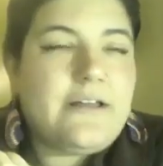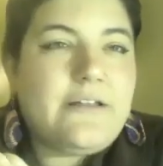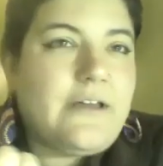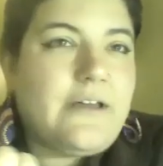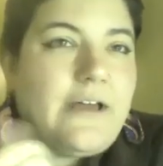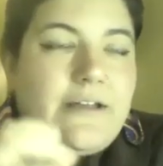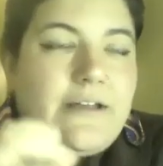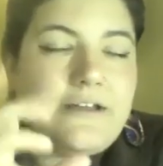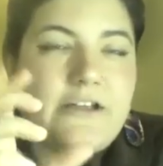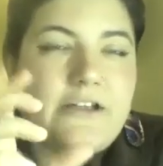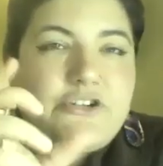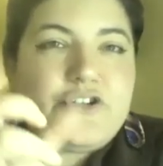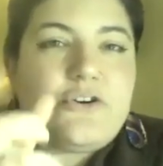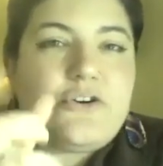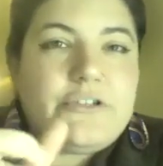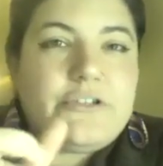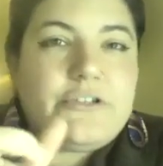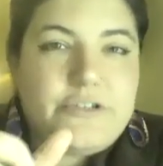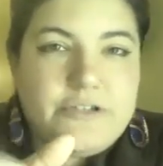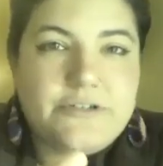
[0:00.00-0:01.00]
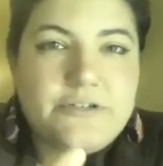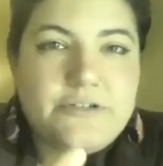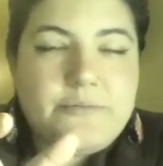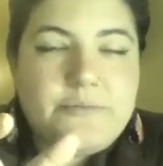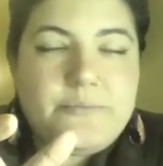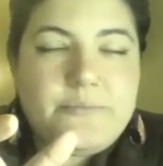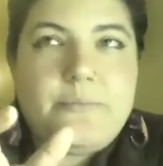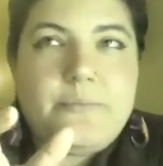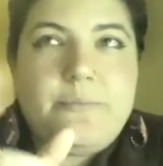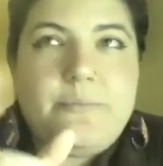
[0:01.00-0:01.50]
a short
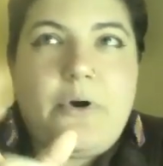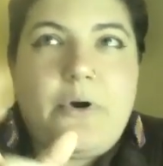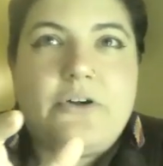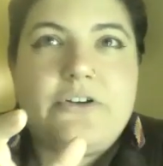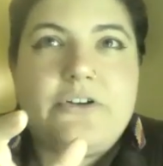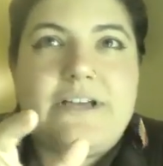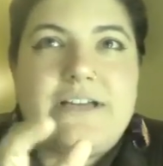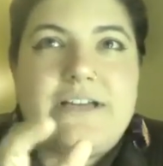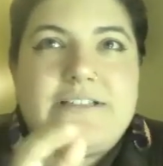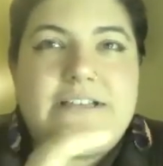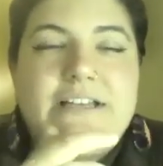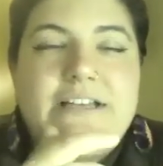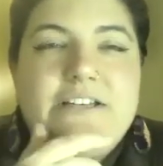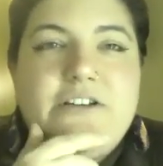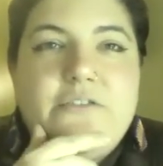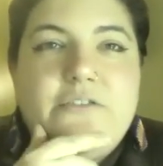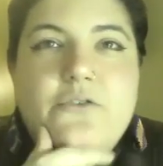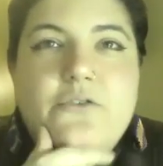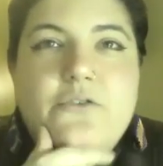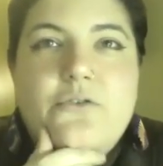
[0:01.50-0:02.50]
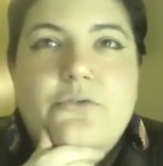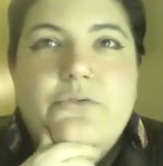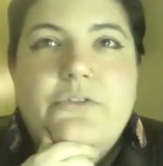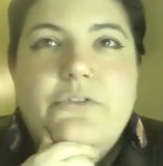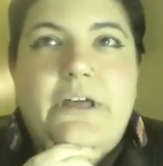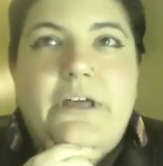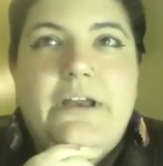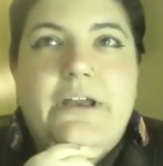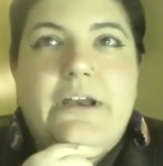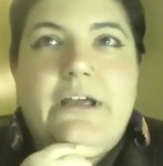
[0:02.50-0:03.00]
podcast interview
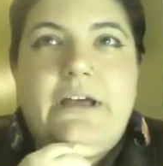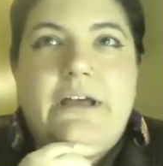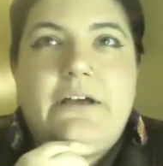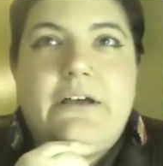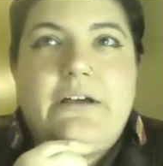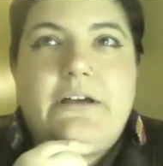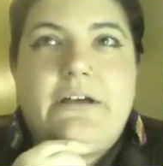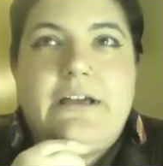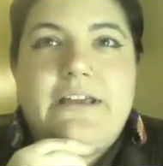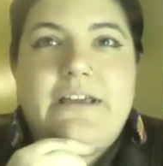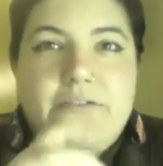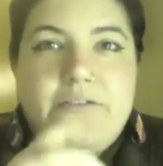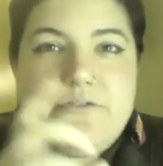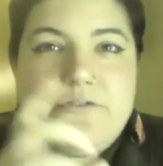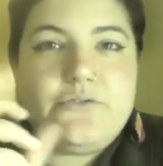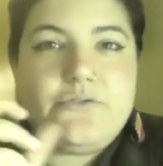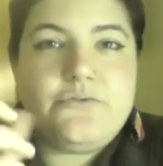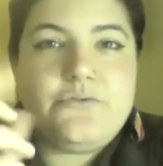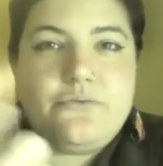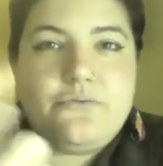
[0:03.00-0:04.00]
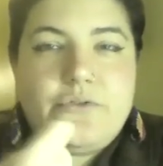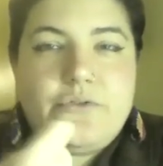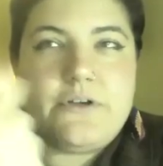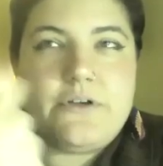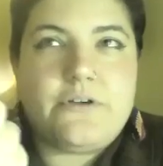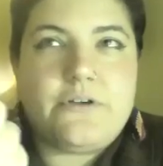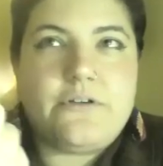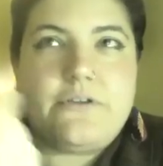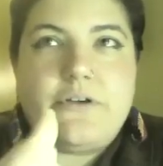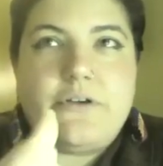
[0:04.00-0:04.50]
that I gave to
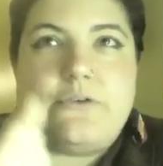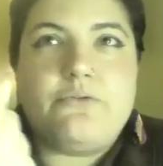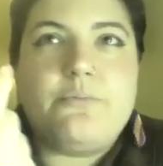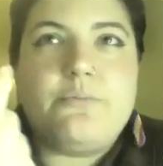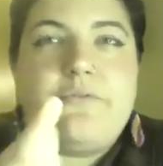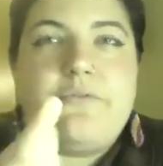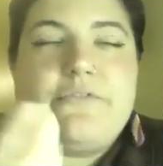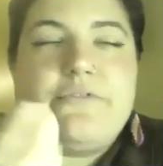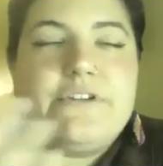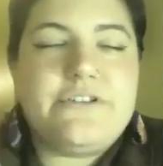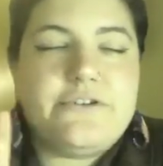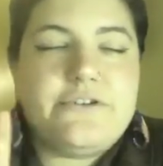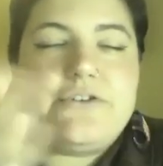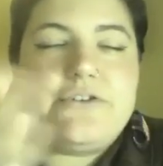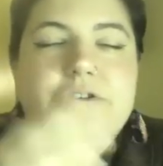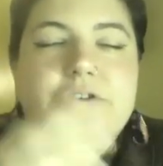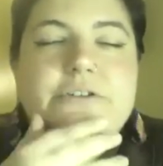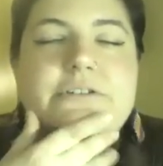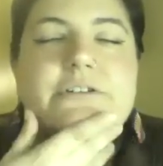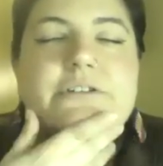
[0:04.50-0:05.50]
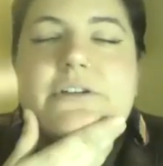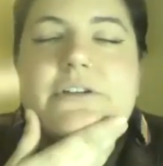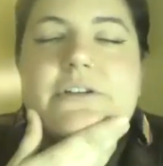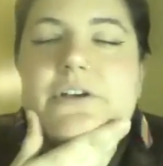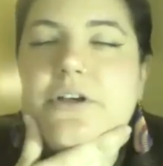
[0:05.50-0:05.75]
the group of researchers